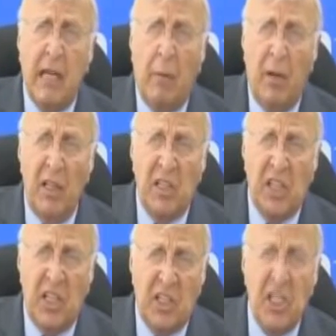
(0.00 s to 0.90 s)
Kabbalah
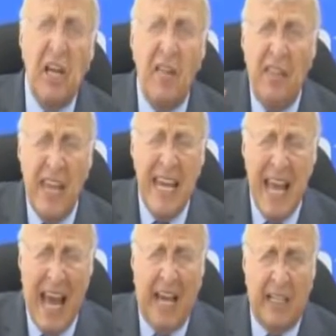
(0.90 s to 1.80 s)
says,
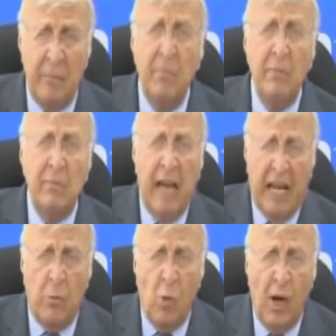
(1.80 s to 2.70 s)
the Adam,
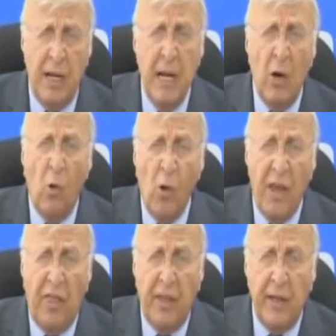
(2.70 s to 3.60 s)
Adam 1,
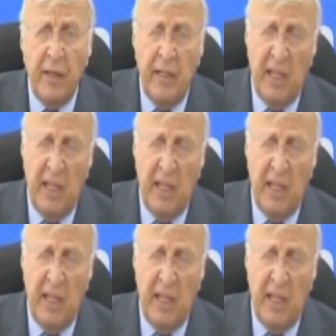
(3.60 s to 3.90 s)
with,